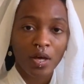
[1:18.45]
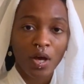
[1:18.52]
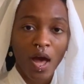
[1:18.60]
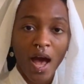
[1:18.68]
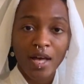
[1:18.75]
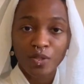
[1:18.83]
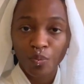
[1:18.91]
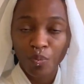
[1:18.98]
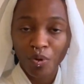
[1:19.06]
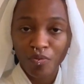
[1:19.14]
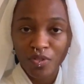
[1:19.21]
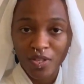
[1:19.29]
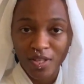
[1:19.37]
As we
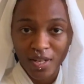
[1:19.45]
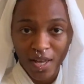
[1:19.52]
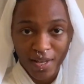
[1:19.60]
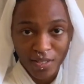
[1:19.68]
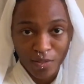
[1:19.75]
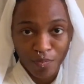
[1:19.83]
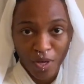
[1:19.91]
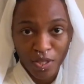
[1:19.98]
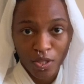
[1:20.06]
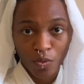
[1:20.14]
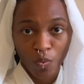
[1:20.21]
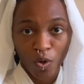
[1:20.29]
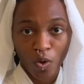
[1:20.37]
move into the next
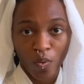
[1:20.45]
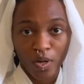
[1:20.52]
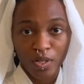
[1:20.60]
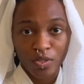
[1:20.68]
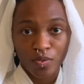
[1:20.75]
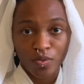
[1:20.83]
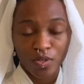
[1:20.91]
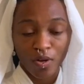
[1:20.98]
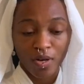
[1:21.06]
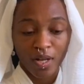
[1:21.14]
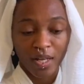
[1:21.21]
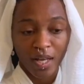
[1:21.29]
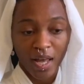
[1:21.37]
month, we're going to start
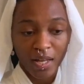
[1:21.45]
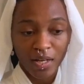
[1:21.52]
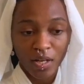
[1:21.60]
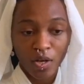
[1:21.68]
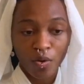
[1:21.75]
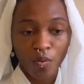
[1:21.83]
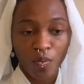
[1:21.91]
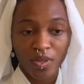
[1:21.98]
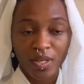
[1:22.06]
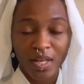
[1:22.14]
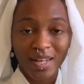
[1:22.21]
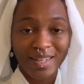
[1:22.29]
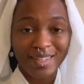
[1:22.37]
again with
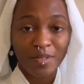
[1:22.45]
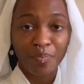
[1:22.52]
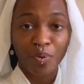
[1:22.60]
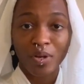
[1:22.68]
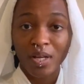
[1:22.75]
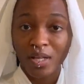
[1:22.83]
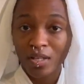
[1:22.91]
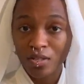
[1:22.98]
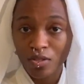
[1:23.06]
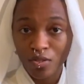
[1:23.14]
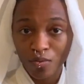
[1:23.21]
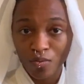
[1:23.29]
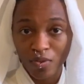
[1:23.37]
getting deeper
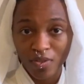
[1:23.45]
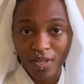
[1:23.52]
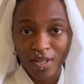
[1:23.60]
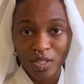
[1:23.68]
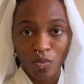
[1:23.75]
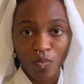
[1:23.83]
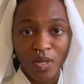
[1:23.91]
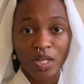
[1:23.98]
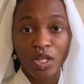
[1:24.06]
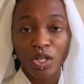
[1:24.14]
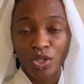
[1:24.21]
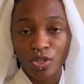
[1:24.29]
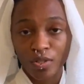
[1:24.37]
into the things that we
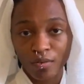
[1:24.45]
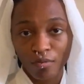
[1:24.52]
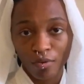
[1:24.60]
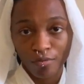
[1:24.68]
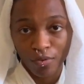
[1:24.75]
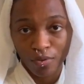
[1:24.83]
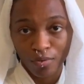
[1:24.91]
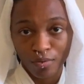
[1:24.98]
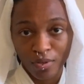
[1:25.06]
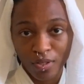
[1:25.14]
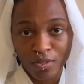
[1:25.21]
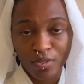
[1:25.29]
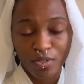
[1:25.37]
initially
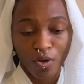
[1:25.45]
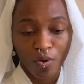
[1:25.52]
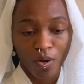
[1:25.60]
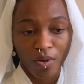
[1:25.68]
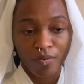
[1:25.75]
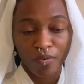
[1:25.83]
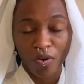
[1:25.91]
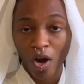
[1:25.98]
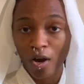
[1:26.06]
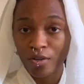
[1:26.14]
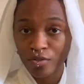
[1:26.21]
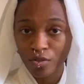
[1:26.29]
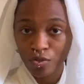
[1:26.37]
reviewed. So, in
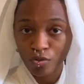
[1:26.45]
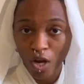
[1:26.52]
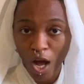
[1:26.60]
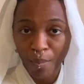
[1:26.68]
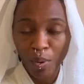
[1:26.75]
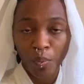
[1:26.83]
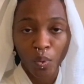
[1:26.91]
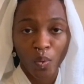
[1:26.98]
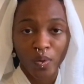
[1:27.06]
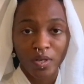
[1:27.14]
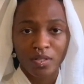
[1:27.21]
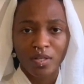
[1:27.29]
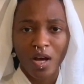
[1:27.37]
regards to trauma, we're
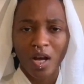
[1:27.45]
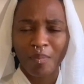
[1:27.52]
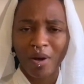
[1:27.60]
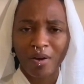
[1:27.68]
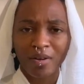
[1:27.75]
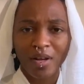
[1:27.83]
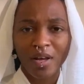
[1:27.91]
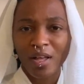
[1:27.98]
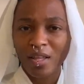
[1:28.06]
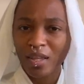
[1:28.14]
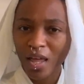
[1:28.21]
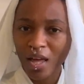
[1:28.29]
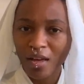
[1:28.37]
going to talk about
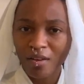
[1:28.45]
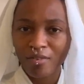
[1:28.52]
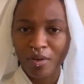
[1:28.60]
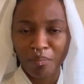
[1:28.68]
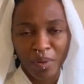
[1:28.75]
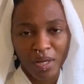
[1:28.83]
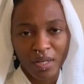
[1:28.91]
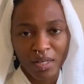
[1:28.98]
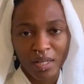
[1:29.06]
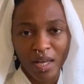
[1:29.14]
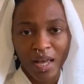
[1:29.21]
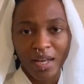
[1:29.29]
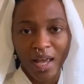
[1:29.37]
love and
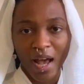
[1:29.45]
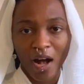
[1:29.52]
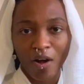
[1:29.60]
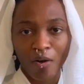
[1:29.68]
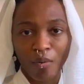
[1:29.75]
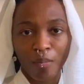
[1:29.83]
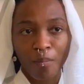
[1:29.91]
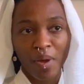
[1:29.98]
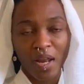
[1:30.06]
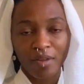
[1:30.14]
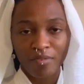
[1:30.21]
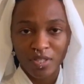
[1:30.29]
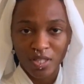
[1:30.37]
money and how
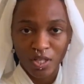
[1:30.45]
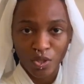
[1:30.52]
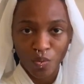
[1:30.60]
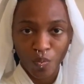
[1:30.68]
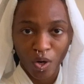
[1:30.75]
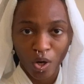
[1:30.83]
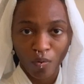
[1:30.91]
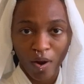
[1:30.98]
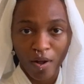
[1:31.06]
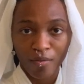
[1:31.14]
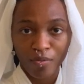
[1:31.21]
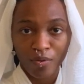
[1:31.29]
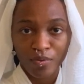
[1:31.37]
manifestation work
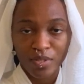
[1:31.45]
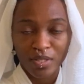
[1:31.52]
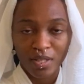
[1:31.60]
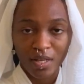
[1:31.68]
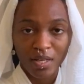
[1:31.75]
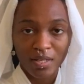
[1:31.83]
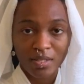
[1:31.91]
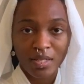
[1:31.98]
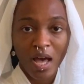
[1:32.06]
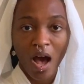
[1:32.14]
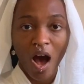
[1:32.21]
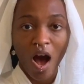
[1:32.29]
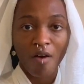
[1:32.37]
around those things
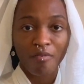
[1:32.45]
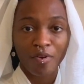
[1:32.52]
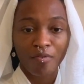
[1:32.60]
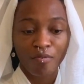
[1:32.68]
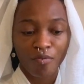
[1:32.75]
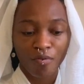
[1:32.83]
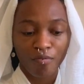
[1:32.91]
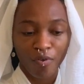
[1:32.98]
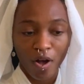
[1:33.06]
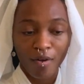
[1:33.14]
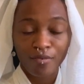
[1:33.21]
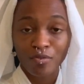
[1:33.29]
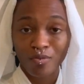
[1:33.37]
often
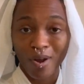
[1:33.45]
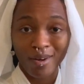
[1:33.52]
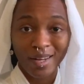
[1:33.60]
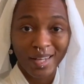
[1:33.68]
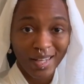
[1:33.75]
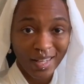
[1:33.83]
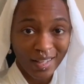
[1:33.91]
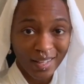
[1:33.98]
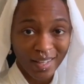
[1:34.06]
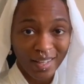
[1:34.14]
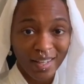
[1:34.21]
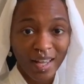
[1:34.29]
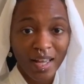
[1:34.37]
revolves around
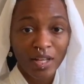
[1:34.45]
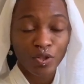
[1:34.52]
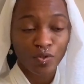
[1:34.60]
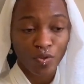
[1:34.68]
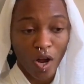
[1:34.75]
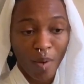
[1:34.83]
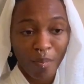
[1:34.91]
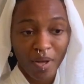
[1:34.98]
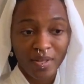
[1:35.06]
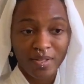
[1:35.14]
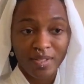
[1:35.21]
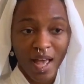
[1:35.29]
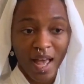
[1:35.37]
healing
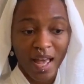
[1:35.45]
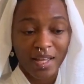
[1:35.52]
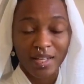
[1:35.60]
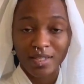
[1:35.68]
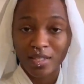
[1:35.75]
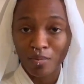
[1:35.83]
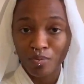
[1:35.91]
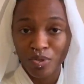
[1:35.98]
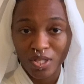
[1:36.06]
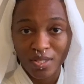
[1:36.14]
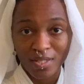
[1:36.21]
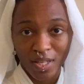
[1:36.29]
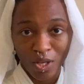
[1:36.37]
traumas and
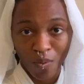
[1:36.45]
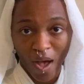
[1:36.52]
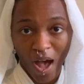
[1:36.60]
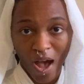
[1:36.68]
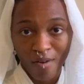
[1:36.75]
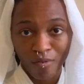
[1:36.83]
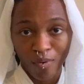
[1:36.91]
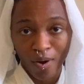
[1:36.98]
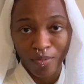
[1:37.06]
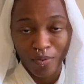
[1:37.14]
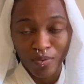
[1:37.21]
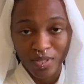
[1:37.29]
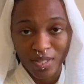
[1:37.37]
assumptions that you have around
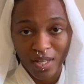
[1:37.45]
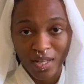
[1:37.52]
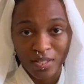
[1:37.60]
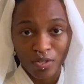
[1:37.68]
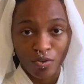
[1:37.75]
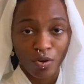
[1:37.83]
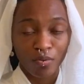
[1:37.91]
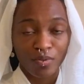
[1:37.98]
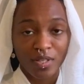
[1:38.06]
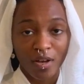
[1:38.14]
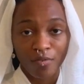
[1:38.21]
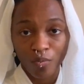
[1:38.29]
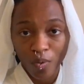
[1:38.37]
those things in your own
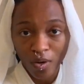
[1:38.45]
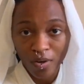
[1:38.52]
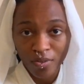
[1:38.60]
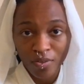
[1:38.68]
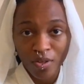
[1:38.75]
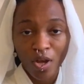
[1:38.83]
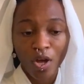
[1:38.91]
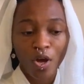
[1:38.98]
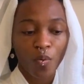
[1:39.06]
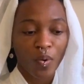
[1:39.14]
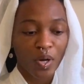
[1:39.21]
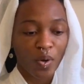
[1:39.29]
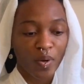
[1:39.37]
self worth.
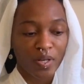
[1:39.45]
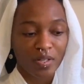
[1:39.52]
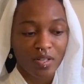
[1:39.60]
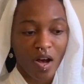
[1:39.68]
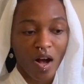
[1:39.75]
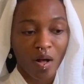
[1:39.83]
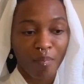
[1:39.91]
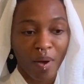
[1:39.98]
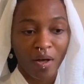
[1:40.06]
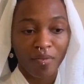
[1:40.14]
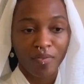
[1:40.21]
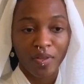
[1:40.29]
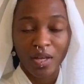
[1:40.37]
We're going to talk
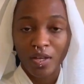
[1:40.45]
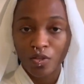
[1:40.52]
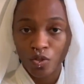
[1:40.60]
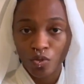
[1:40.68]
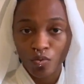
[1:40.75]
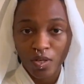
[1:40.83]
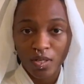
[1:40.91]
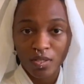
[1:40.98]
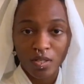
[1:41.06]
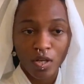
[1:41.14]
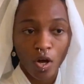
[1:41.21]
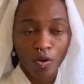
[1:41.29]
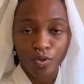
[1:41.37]
about the histories
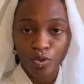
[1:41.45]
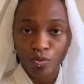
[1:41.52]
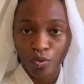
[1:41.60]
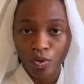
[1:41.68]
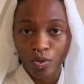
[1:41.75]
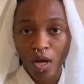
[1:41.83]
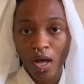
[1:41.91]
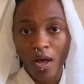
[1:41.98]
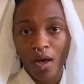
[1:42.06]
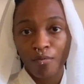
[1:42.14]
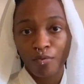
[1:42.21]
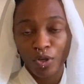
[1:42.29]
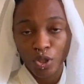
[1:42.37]
and cultural
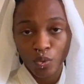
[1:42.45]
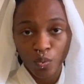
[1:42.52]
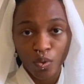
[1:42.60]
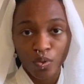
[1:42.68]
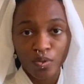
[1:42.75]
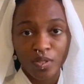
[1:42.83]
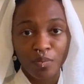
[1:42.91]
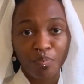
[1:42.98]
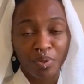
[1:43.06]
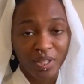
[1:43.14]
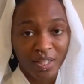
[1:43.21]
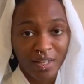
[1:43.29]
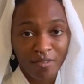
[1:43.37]
rituals and
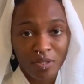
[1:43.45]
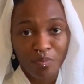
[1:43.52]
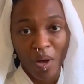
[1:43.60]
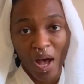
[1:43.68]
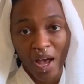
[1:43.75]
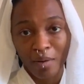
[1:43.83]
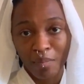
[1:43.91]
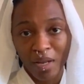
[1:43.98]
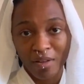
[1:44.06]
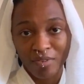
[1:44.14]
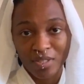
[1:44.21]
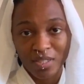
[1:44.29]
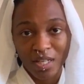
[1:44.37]
beliefs behind
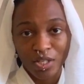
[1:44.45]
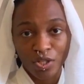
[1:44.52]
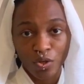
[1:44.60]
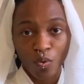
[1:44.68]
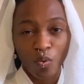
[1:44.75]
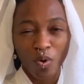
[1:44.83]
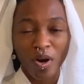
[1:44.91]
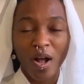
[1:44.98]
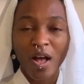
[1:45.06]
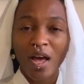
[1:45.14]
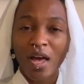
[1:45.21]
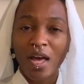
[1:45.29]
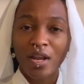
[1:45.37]
manifestation, or
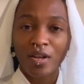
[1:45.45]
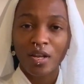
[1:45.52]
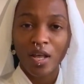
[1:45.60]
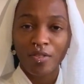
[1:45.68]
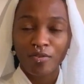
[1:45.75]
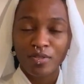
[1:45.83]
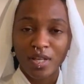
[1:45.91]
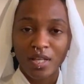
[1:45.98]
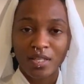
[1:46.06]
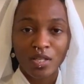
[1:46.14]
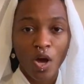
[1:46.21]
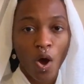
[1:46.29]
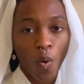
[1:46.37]
in another
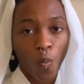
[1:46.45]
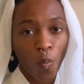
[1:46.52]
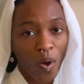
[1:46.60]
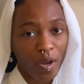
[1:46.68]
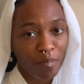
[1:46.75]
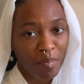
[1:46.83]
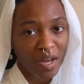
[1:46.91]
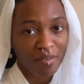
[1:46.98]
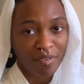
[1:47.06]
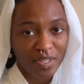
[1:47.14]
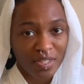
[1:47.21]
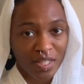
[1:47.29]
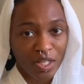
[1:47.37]
sense, what
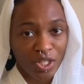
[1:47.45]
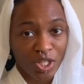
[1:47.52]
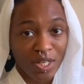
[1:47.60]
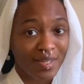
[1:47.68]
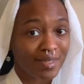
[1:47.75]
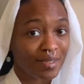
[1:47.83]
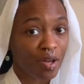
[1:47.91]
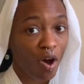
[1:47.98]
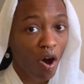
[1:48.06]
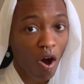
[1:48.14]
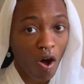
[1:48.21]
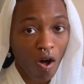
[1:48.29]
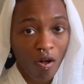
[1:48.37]
manifestation is
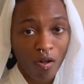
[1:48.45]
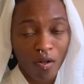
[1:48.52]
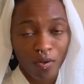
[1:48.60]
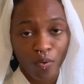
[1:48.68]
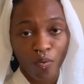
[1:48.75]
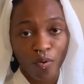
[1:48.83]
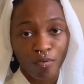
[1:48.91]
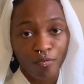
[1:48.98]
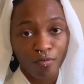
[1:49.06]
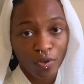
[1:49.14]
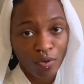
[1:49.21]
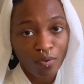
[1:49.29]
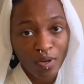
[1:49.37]
called or
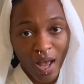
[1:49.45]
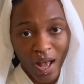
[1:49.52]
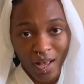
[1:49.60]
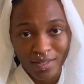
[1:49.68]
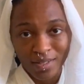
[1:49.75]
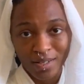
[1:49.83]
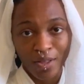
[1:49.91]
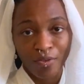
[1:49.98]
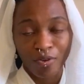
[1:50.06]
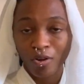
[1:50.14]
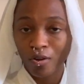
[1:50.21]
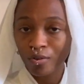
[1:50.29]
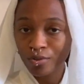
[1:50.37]
viewed as in other
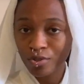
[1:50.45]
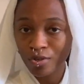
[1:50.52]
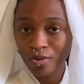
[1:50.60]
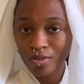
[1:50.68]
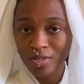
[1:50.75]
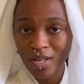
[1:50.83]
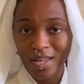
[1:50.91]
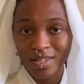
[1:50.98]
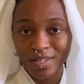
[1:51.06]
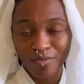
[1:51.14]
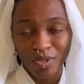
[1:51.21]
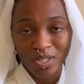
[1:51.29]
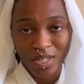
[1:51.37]
cultures and
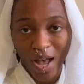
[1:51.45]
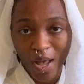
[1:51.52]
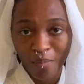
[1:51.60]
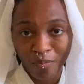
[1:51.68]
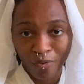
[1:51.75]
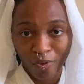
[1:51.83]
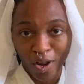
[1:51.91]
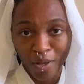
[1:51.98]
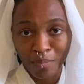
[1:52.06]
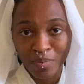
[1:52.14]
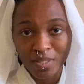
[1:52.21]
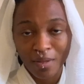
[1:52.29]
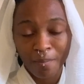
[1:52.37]
different time
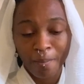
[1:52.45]
frames,